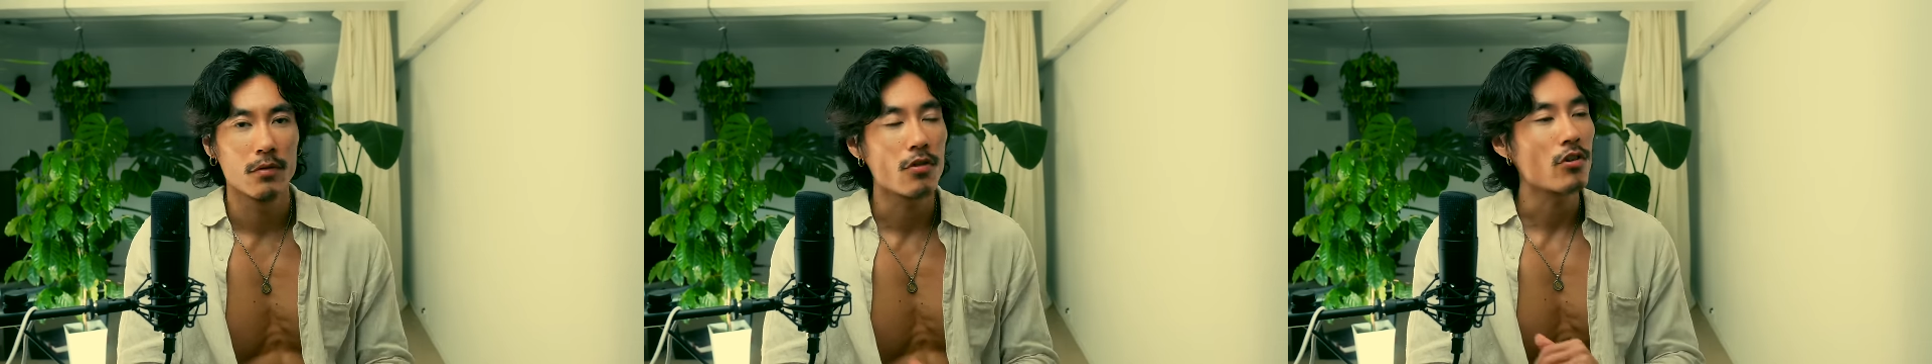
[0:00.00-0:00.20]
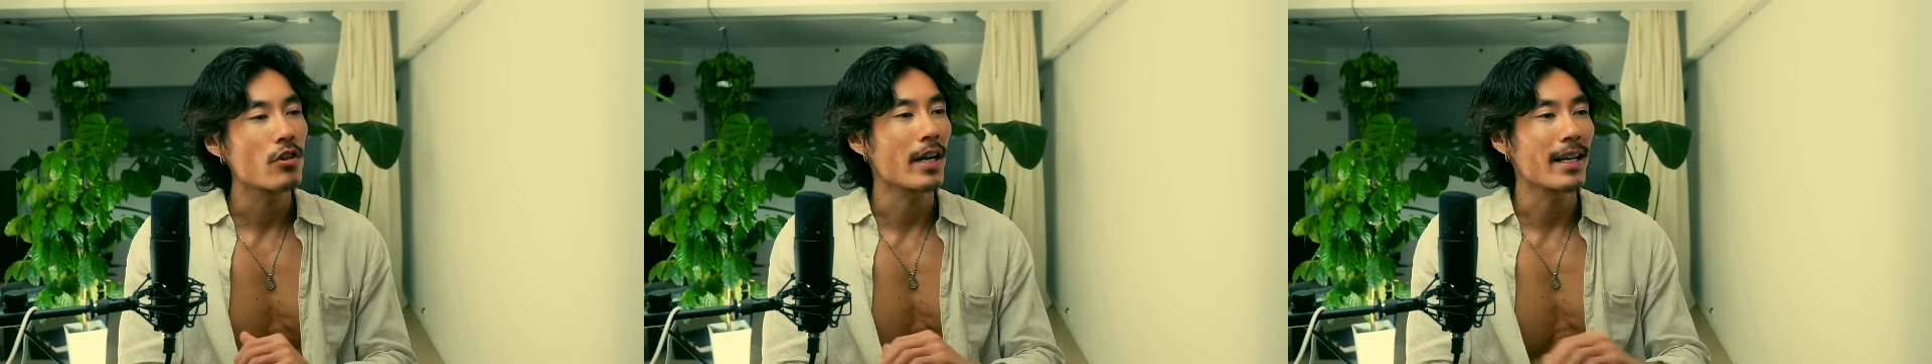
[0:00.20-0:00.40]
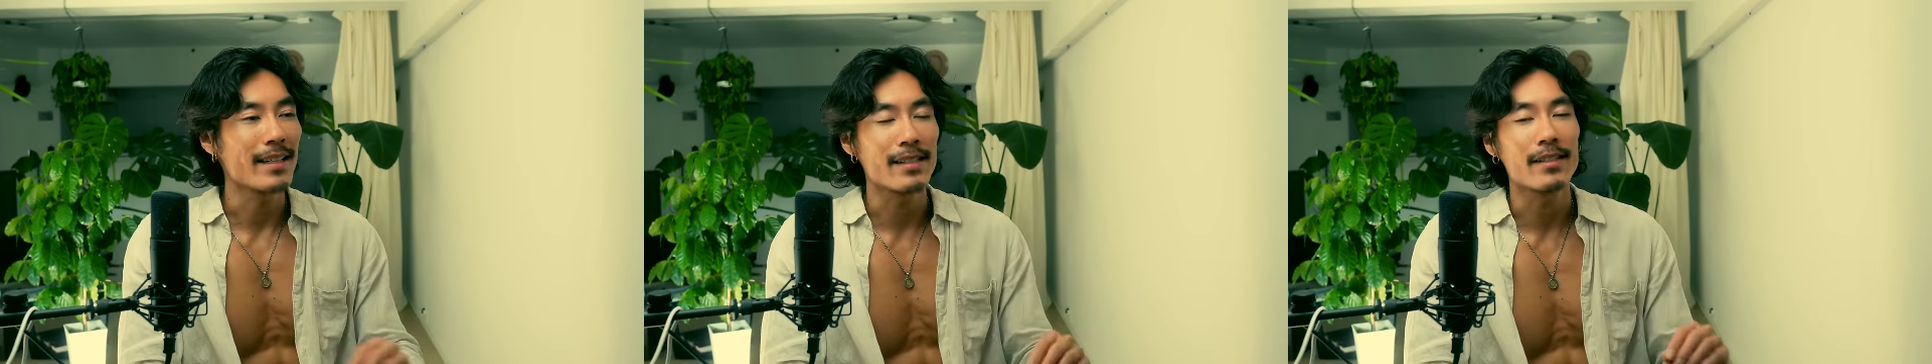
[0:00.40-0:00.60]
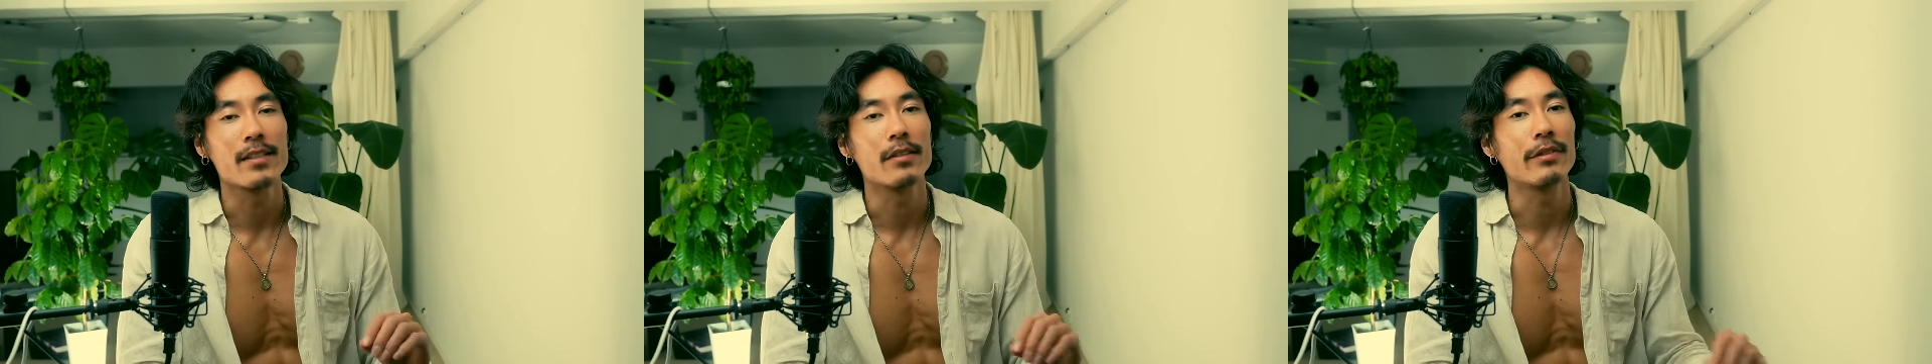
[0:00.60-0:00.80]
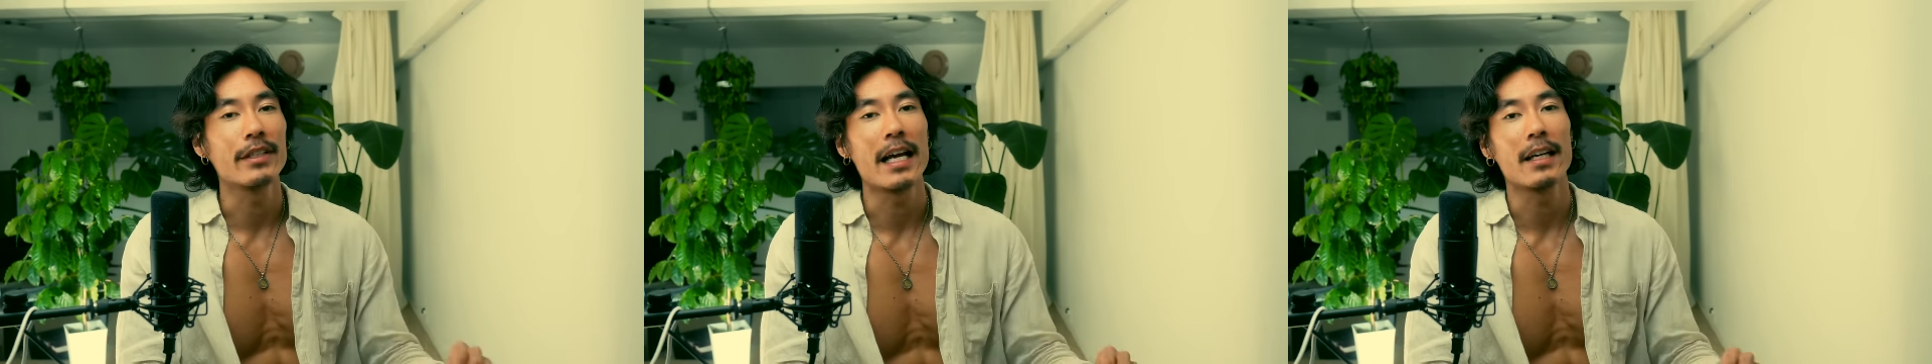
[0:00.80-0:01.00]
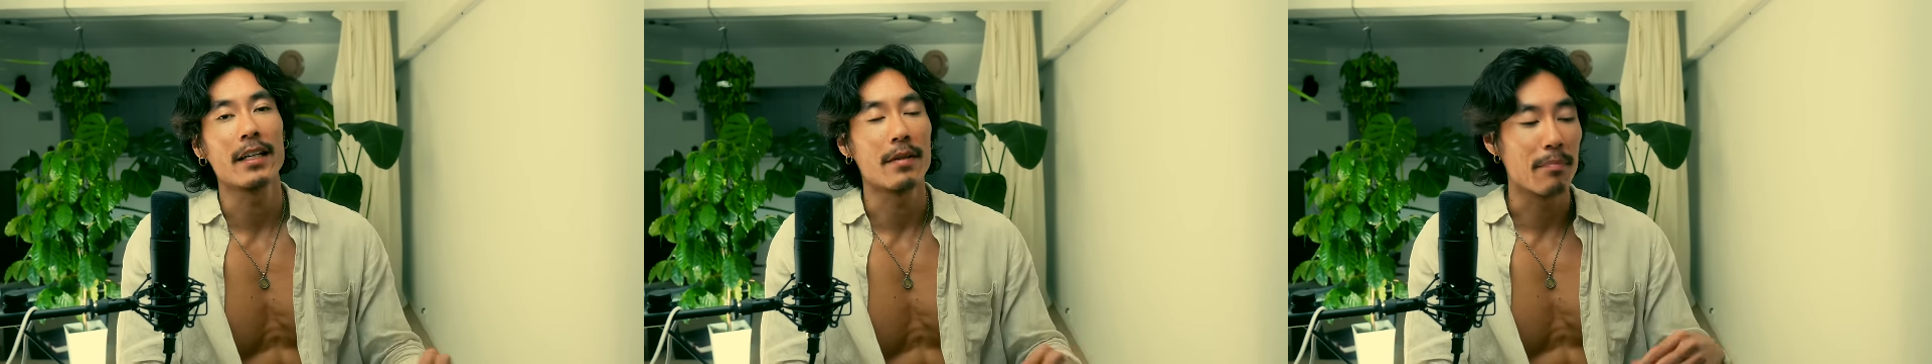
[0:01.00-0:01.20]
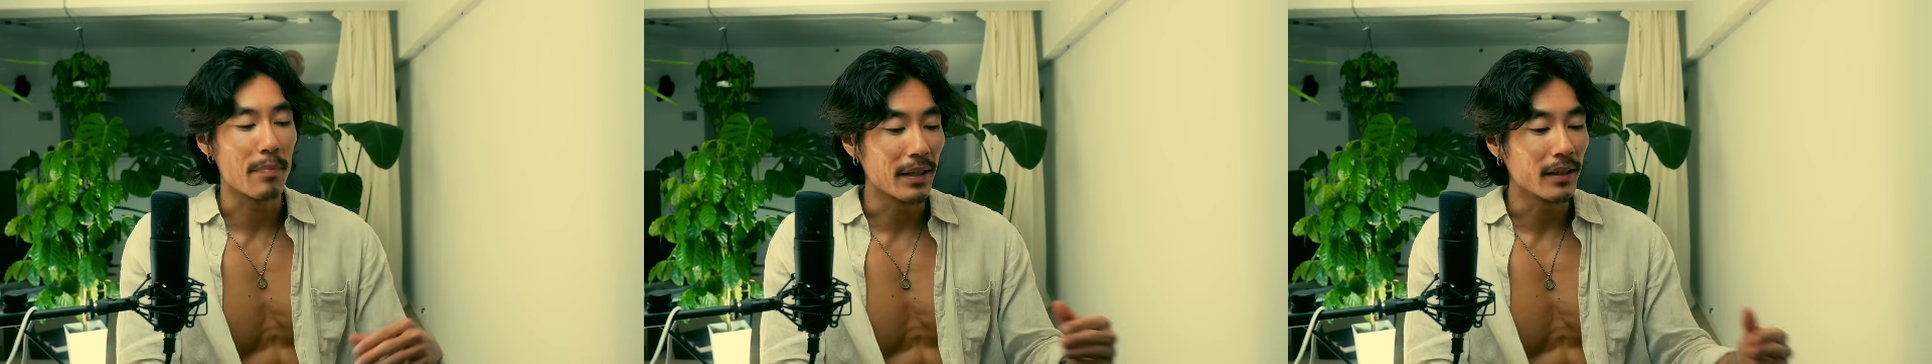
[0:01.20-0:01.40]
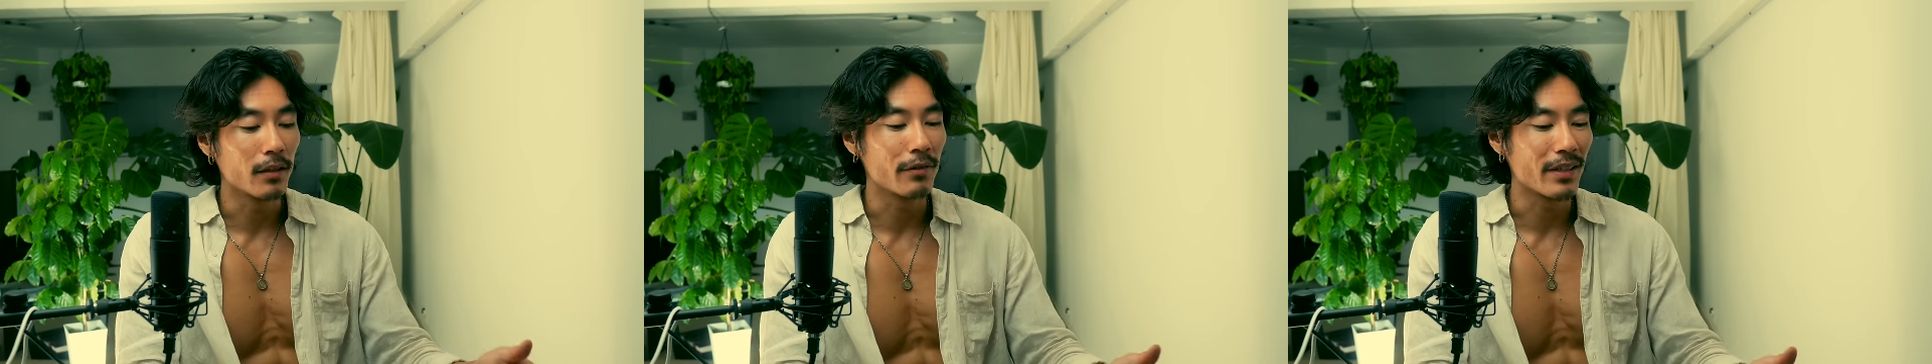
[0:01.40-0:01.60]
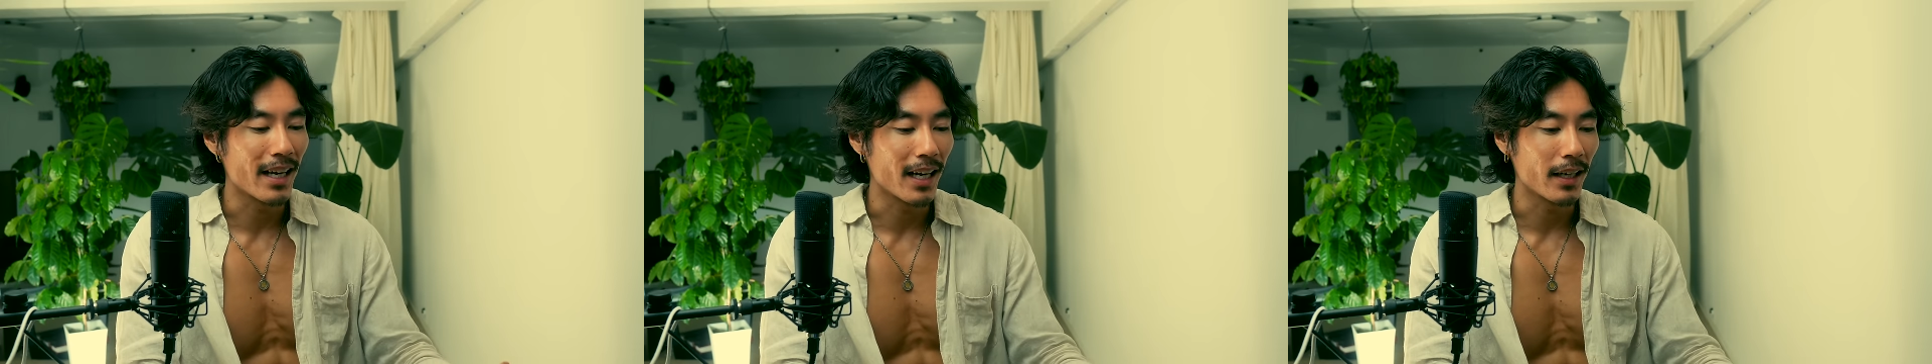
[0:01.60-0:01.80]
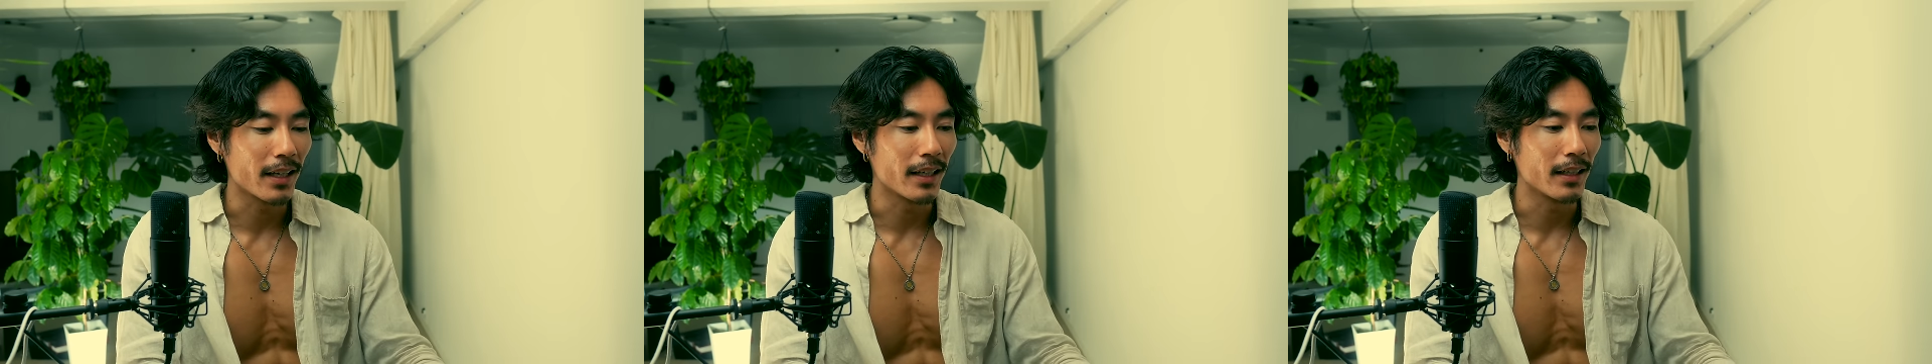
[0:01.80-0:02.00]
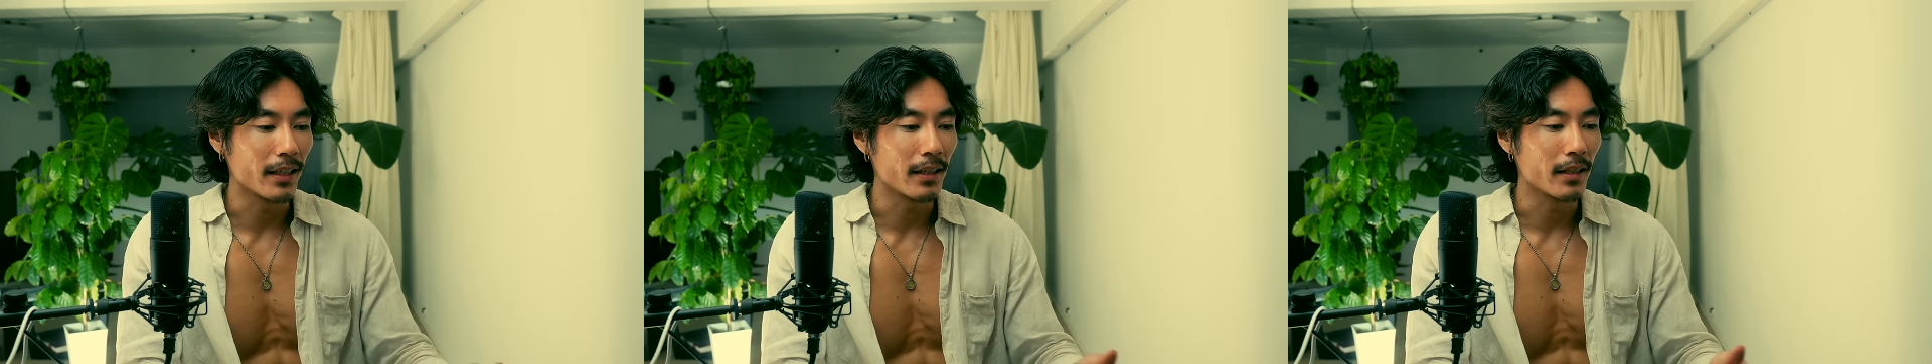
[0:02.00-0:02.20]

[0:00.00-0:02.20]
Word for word: changed her reality, been the reality,